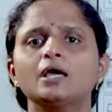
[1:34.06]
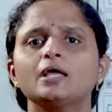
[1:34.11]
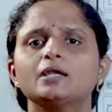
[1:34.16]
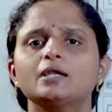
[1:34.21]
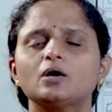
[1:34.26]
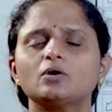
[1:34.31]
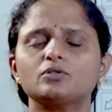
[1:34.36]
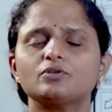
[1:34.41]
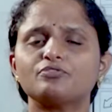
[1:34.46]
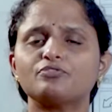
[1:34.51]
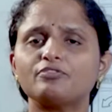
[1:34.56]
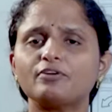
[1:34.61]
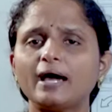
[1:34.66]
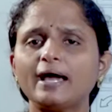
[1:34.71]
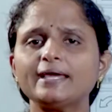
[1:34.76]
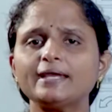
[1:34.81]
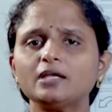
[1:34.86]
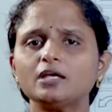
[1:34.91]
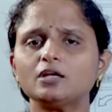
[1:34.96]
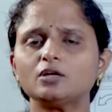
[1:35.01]
Now the
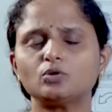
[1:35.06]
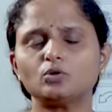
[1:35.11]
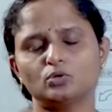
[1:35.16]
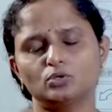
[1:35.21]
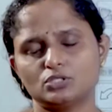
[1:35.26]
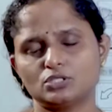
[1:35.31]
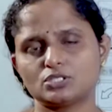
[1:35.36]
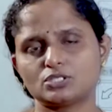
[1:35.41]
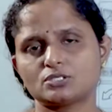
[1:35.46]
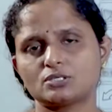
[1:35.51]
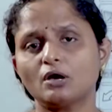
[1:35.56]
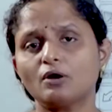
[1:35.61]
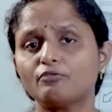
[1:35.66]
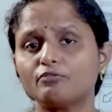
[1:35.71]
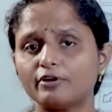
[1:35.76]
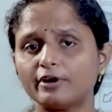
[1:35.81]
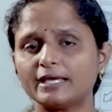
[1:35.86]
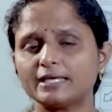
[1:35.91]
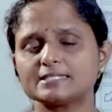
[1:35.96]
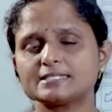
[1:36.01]
final goods,
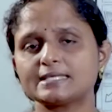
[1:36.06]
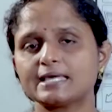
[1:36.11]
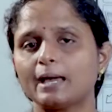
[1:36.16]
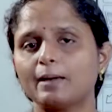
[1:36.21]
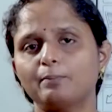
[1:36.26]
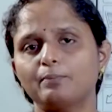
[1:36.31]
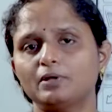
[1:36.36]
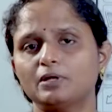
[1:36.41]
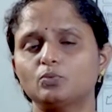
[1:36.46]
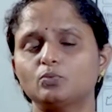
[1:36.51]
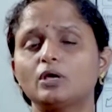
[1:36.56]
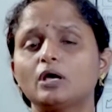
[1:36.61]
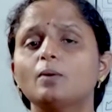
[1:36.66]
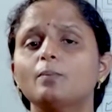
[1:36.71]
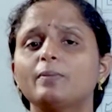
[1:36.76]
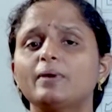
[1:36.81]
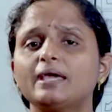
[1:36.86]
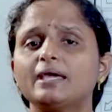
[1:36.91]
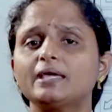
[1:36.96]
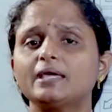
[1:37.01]
for example, we are
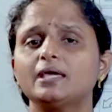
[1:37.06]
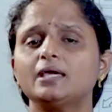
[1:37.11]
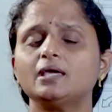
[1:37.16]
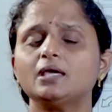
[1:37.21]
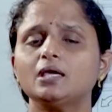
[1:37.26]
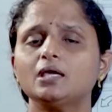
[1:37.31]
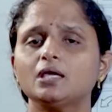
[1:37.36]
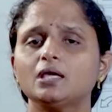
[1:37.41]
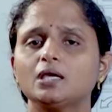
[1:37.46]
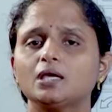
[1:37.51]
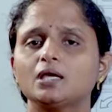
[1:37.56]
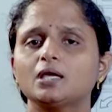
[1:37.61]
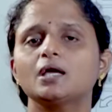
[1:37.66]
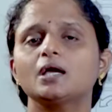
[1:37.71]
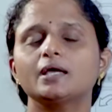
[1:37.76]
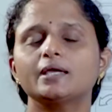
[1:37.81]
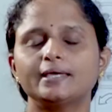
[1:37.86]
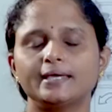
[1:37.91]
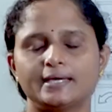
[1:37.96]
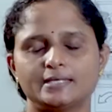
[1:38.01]
making,
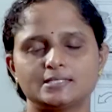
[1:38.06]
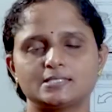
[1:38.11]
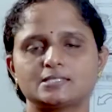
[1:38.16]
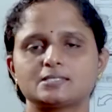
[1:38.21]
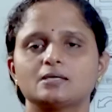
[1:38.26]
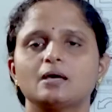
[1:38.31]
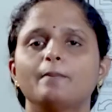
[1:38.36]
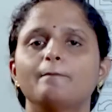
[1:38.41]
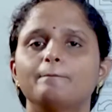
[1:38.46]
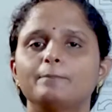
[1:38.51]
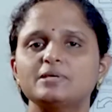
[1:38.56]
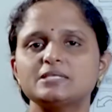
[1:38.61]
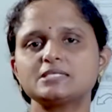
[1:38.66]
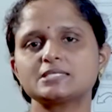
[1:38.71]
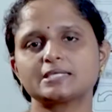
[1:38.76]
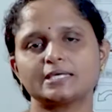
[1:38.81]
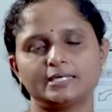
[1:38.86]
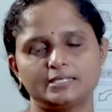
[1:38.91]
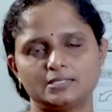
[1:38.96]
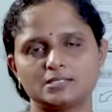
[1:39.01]
yes,
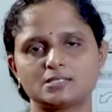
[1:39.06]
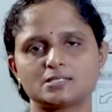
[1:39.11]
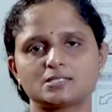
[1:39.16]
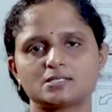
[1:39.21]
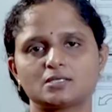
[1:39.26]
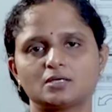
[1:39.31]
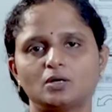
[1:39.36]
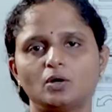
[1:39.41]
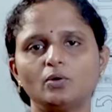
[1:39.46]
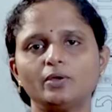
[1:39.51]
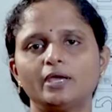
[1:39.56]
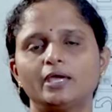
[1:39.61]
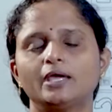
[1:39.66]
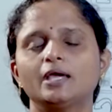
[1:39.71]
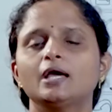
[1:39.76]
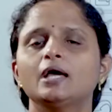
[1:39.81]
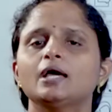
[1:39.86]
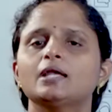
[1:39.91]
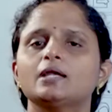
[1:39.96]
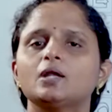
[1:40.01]
biscuits.
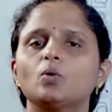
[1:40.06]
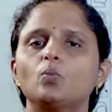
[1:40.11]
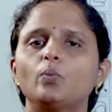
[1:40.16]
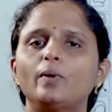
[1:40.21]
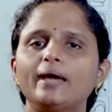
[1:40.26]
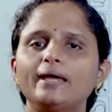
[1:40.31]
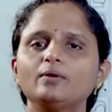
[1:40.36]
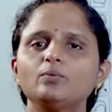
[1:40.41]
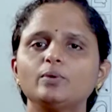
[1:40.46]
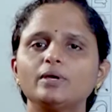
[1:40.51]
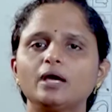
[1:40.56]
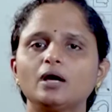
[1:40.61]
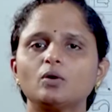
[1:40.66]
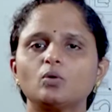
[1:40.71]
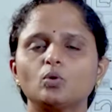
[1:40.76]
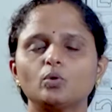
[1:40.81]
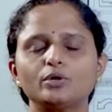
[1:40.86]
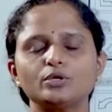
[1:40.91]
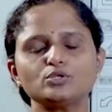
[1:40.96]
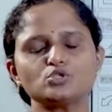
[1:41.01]
Okay, now when we are
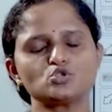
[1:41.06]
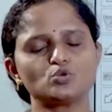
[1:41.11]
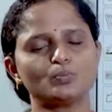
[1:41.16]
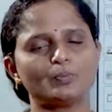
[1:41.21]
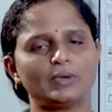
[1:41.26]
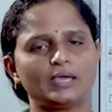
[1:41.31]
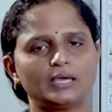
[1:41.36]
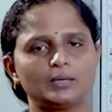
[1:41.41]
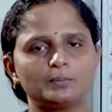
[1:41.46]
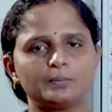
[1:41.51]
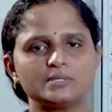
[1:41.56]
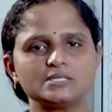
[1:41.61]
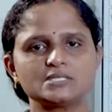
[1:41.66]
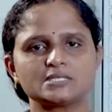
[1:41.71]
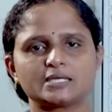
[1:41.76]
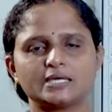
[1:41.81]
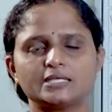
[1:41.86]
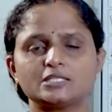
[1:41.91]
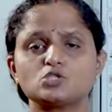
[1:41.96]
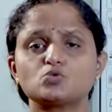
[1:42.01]
going to make
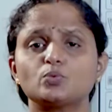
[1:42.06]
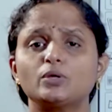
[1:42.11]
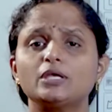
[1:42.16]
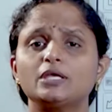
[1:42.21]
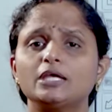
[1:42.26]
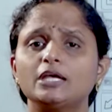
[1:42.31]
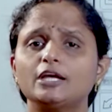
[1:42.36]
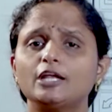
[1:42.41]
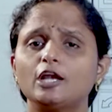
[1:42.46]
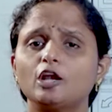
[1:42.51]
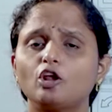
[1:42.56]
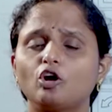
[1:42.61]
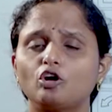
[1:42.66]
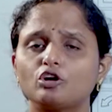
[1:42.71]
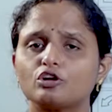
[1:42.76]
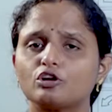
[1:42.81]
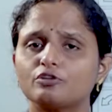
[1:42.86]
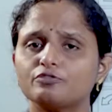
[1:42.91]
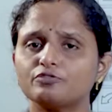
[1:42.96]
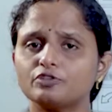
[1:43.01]
biscuits, we need a
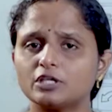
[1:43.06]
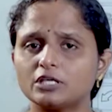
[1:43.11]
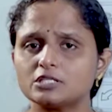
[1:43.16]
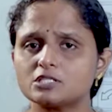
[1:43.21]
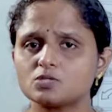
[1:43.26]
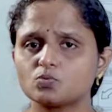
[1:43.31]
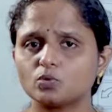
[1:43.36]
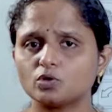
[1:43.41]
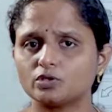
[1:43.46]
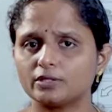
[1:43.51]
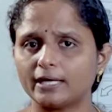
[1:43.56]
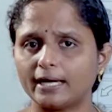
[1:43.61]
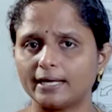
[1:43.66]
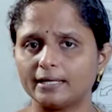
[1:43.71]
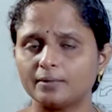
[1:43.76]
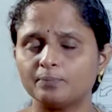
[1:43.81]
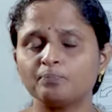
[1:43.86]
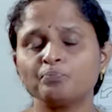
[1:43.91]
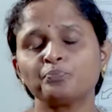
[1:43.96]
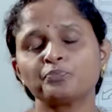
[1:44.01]
lot of things for
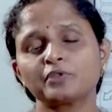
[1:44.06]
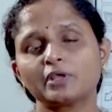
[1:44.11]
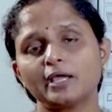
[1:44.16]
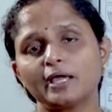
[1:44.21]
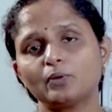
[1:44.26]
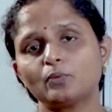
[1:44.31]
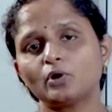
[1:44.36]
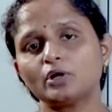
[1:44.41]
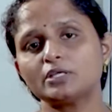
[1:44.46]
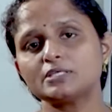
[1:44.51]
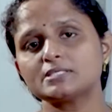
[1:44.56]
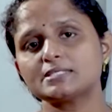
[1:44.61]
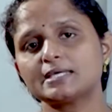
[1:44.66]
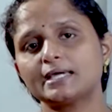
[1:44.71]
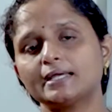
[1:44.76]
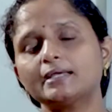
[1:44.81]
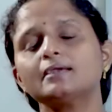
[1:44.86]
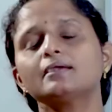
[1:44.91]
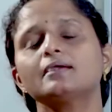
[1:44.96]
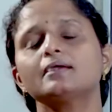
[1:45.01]
that. And what is
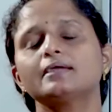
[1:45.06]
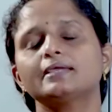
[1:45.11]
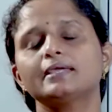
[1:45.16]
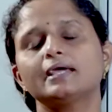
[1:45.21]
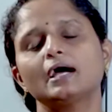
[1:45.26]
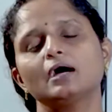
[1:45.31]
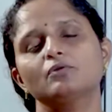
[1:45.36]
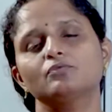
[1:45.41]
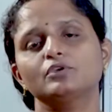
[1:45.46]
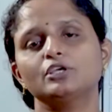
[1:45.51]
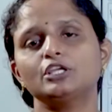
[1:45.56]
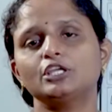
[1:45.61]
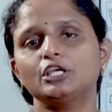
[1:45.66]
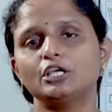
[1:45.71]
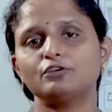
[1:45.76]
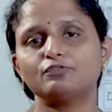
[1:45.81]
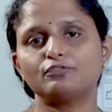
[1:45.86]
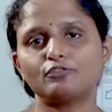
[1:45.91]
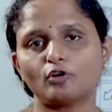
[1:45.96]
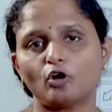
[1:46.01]
that? Yeah, we
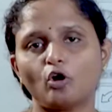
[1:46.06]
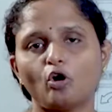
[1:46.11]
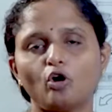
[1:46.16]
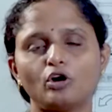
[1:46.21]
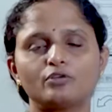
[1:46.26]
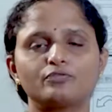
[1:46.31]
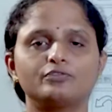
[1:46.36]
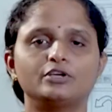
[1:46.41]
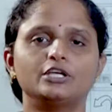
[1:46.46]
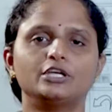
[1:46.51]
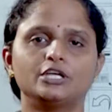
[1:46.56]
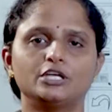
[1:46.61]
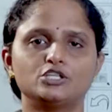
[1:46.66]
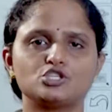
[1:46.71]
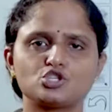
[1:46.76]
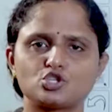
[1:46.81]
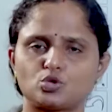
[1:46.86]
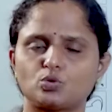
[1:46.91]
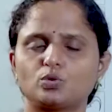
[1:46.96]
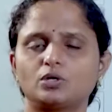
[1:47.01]
need flour, we need
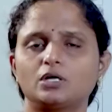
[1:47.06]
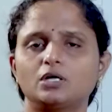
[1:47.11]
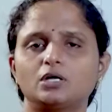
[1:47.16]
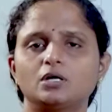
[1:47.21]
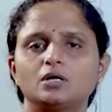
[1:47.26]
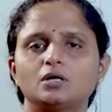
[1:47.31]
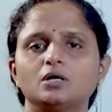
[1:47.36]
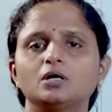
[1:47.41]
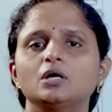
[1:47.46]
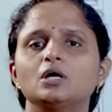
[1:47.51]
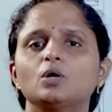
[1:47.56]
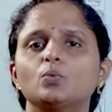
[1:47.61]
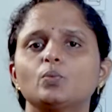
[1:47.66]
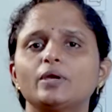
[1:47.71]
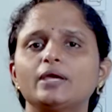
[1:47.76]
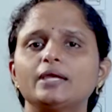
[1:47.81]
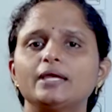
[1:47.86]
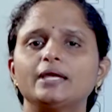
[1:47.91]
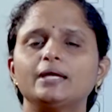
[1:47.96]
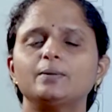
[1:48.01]
sugar, we
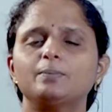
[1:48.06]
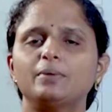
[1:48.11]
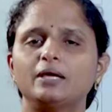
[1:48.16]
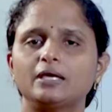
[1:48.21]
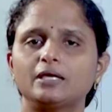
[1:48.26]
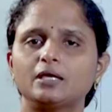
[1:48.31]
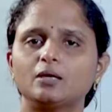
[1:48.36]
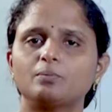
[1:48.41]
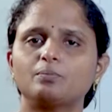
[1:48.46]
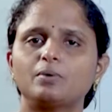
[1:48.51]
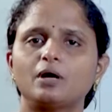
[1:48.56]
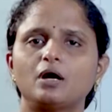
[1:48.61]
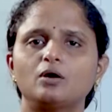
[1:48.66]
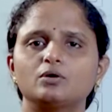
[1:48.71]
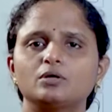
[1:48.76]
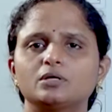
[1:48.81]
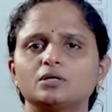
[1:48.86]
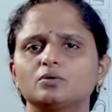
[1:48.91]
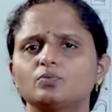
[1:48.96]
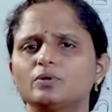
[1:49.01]
need baking
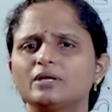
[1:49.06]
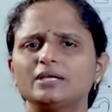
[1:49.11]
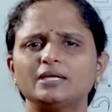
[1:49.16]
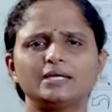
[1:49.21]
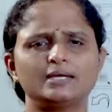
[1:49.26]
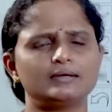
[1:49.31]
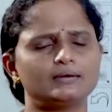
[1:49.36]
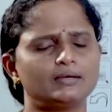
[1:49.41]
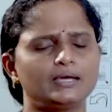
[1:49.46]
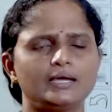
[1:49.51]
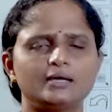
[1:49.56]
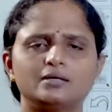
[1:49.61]
powder, we need